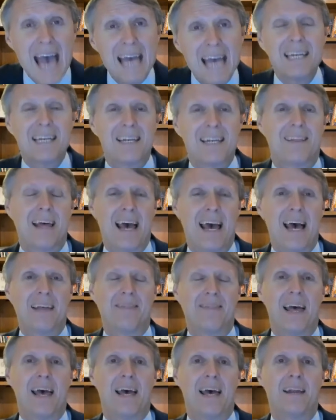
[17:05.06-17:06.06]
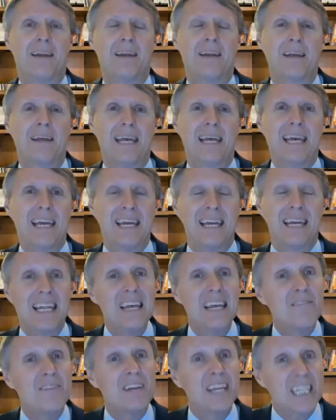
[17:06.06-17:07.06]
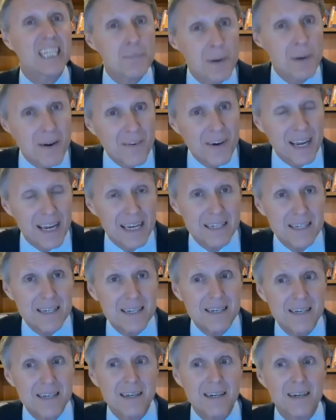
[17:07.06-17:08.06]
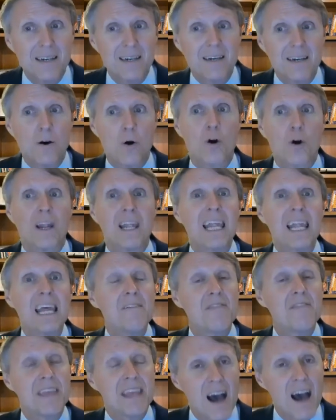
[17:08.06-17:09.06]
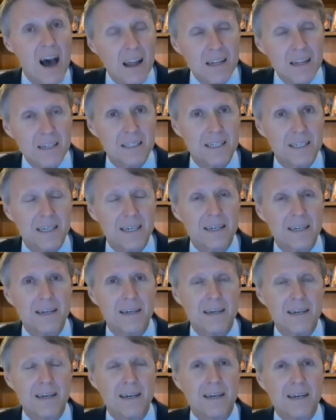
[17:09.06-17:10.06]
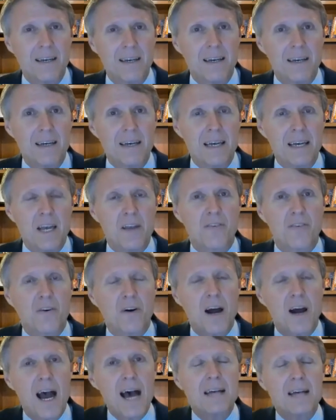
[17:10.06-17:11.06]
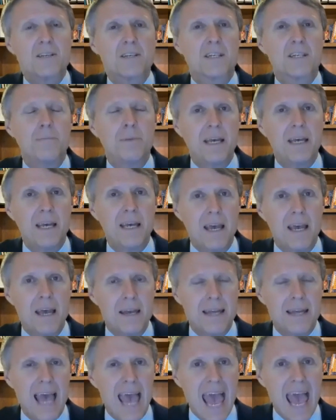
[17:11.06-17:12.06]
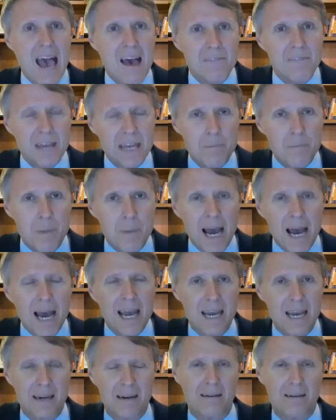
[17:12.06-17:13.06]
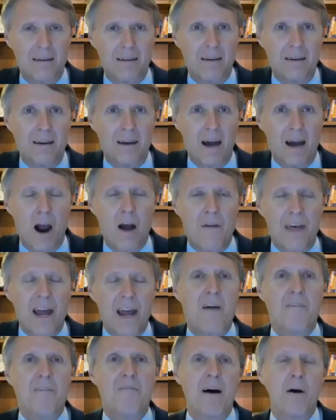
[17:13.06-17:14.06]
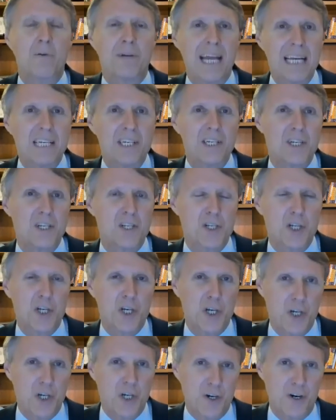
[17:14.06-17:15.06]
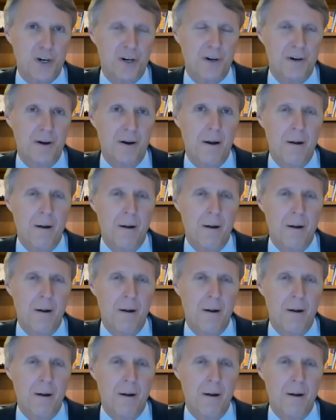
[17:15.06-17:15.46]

added to that then in lived experience or lived theology is for us to be to have in mind our, that our foundation is secure